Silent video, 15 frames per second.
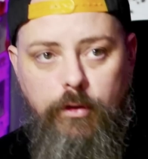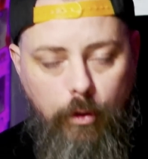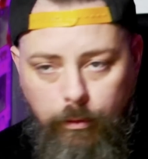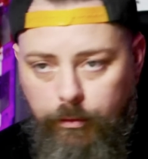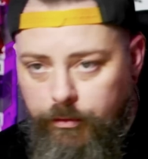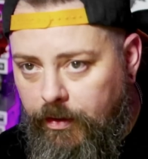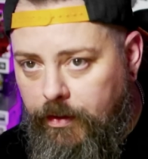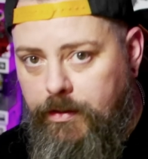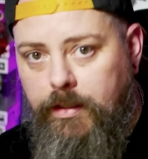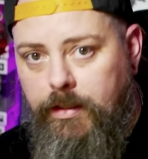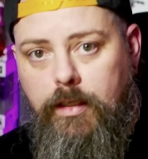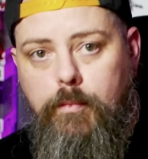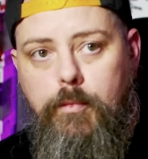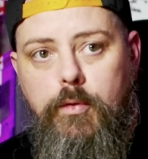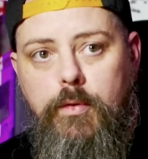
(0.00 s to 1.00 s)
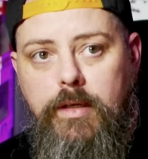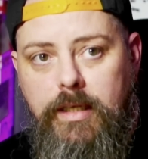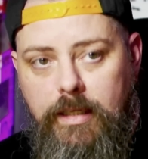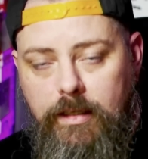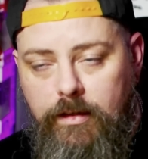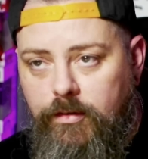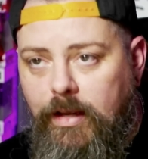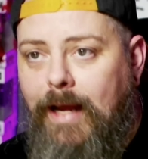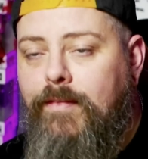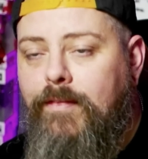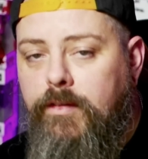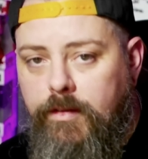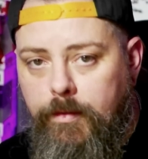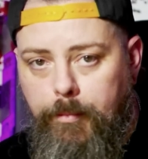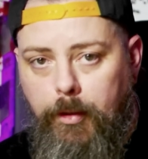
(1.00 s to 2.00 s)
the ghost hunting communities,
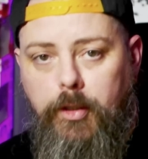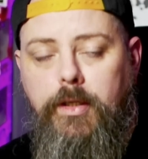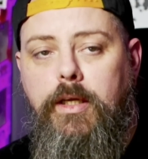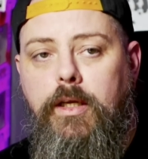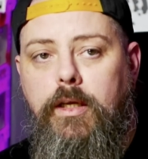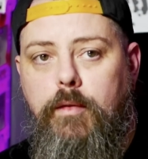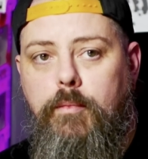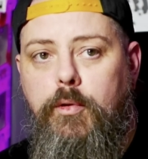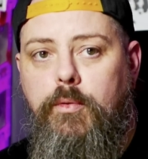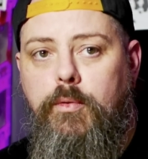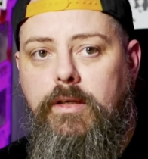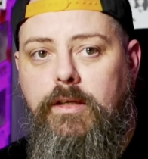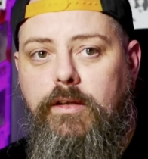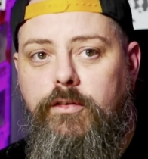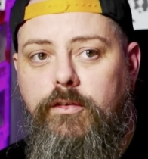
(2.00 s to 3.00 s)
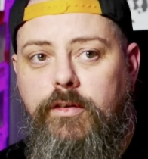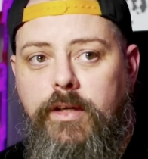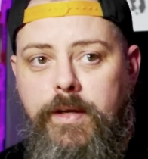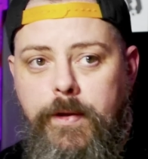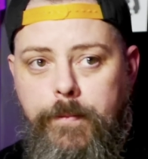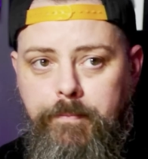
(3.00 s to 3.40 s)
and the debunking communities.